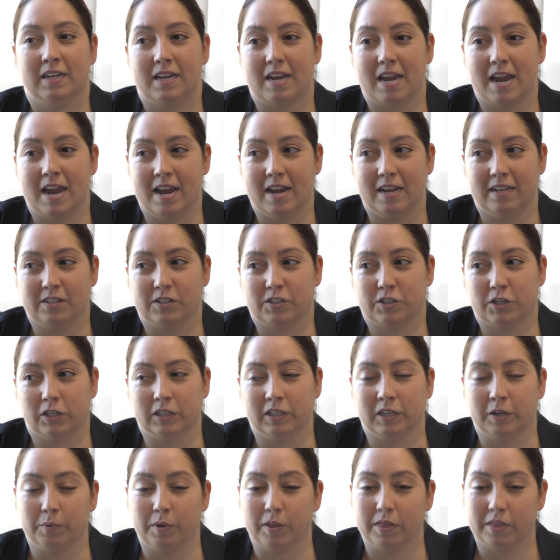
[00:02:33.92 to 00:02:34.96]
and
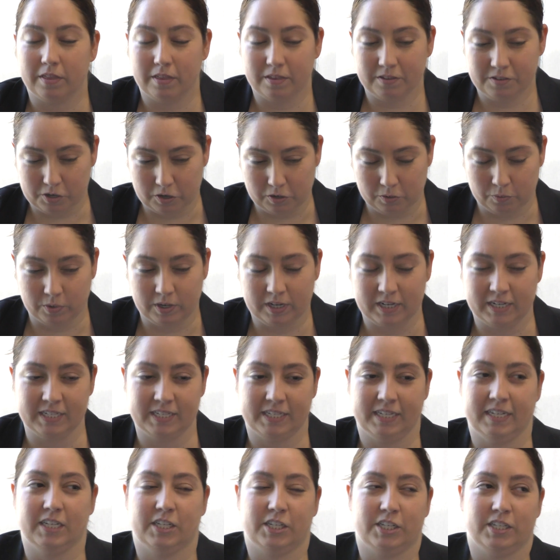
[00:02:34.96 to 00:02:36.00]
certainly with certain
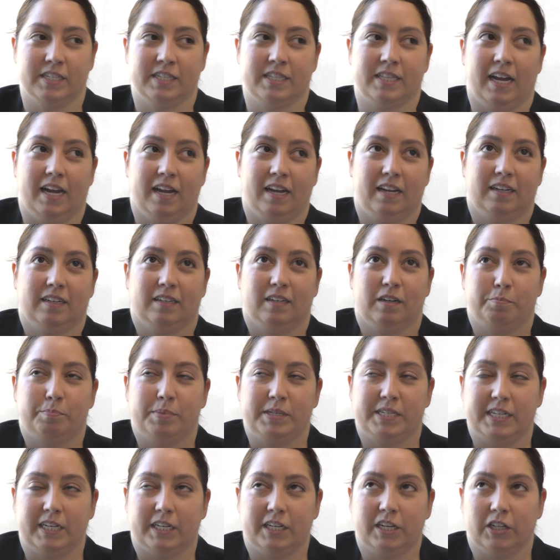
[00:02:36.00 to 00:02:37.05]
organizations that
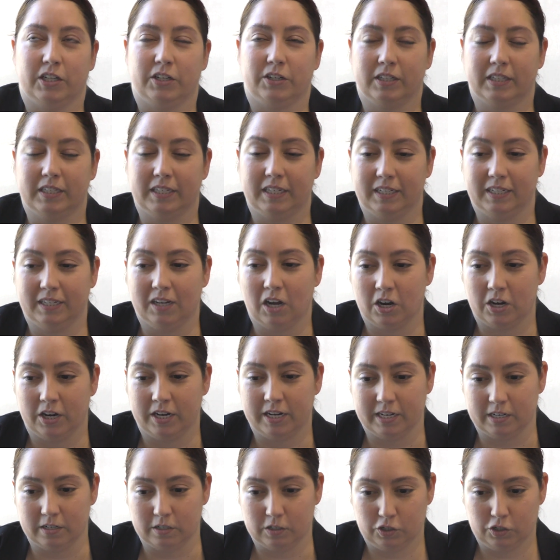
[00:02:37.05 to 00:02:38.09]
particularly are
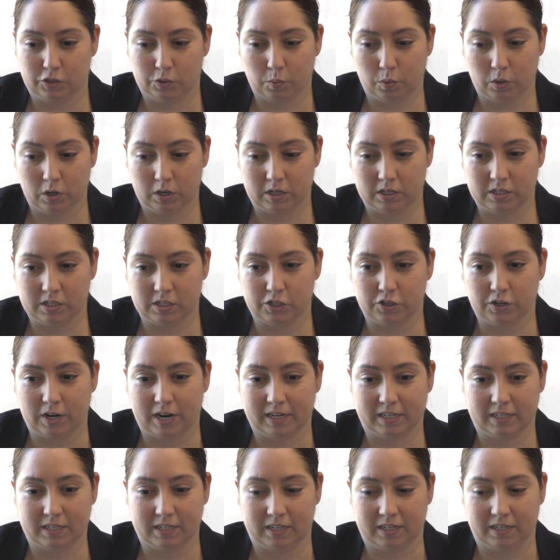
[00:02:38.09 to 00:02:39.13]
geared towards
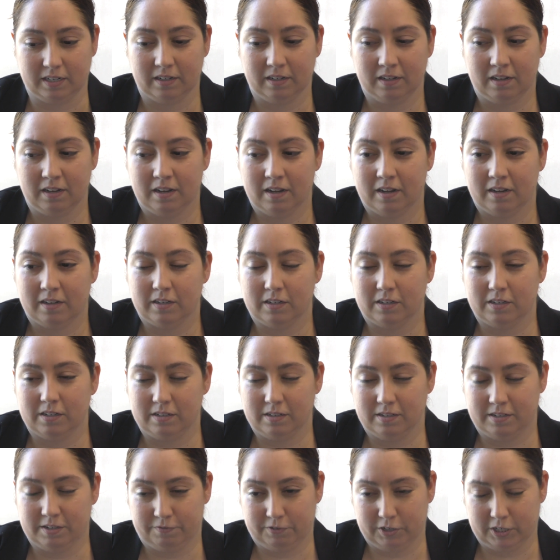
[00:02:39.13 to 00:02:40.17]
attracting
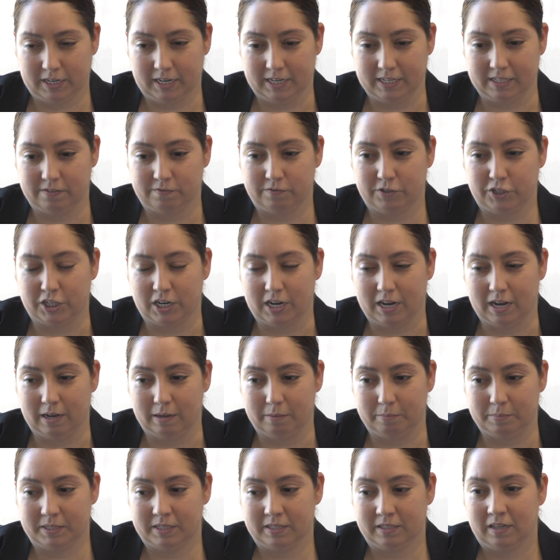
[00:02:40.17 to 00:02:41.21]
different kinds of
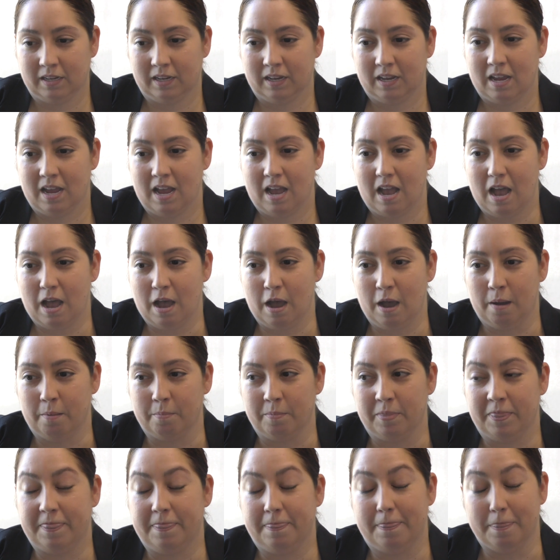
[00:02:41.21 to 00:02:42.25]
jobs,
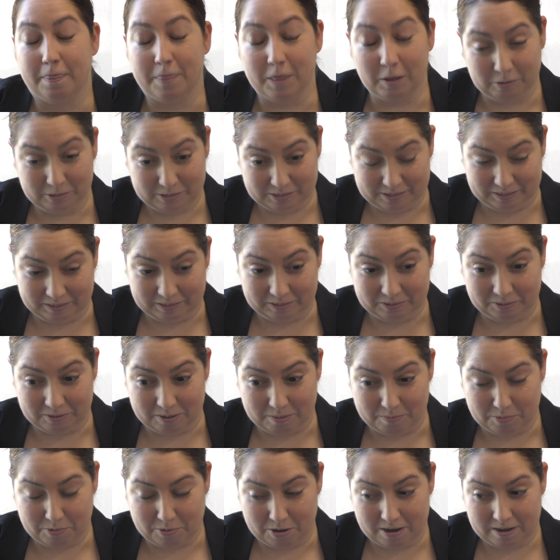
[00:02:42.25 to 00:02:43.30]
those things are
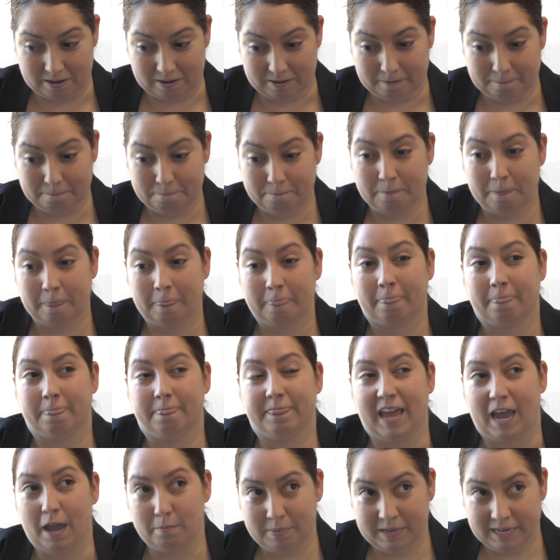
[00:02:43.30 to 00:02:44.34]
important.
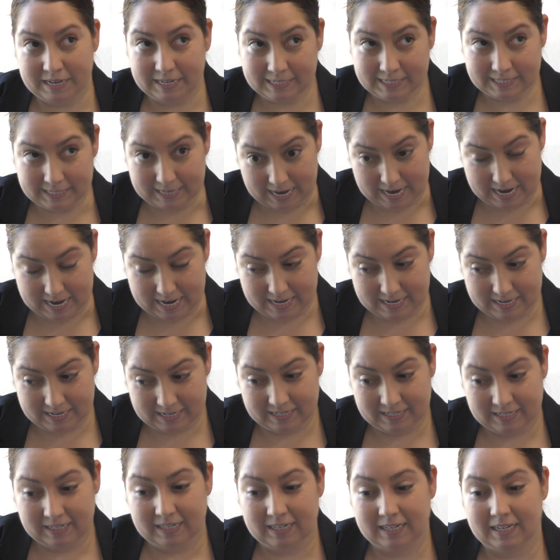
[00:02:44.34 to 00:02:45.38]
That being said,
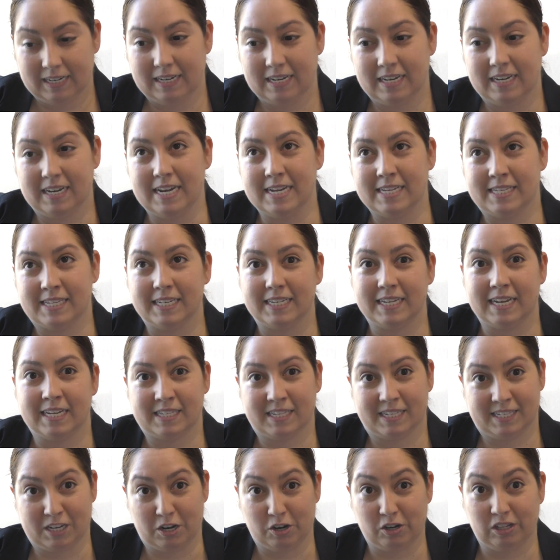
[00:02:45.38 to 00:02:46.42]
it isn't
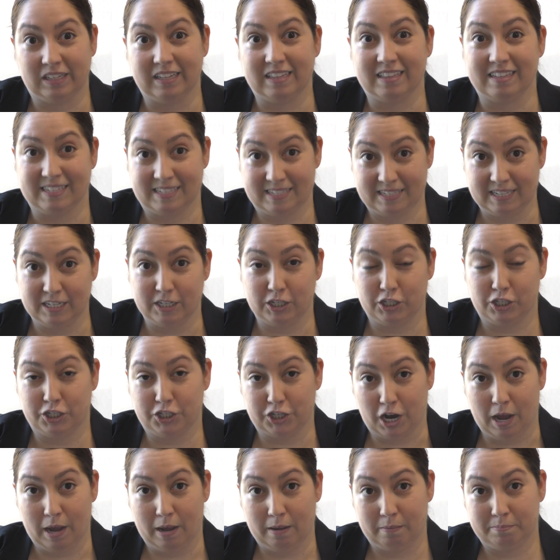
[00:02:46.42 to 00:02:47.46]
necessarily the city's
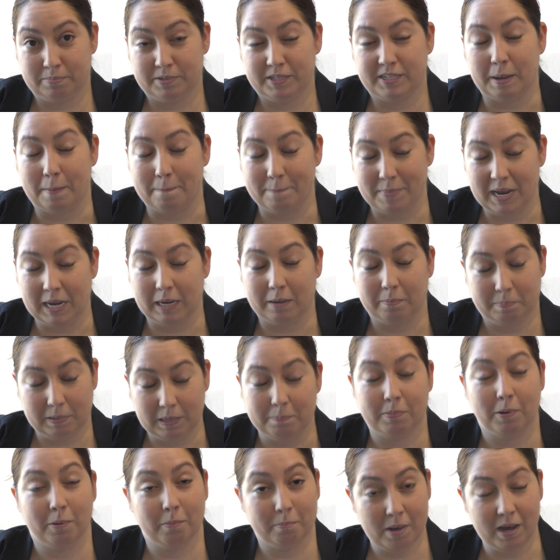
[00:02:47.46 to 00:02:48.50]
job to make
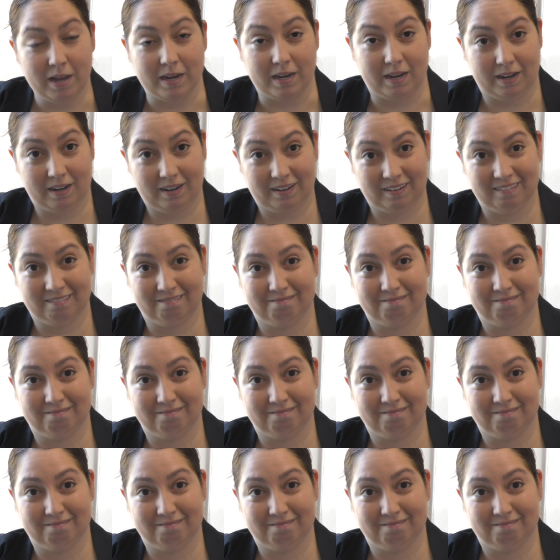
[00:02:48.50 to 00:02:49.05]
people money.